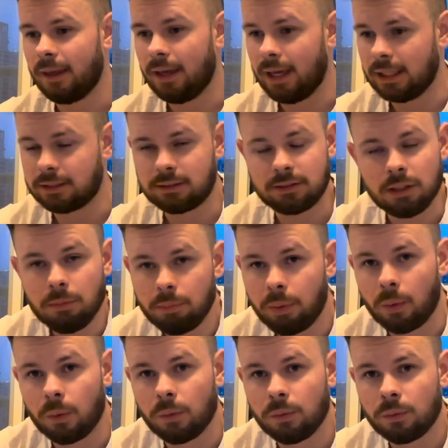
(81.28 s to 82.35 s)
It's
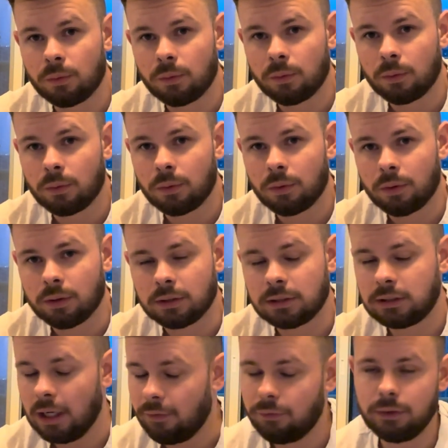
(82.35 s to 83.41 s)
simple, it's
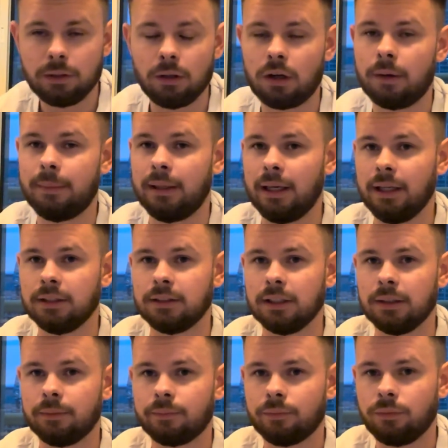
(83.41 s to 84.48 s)
definitely not going to be easy.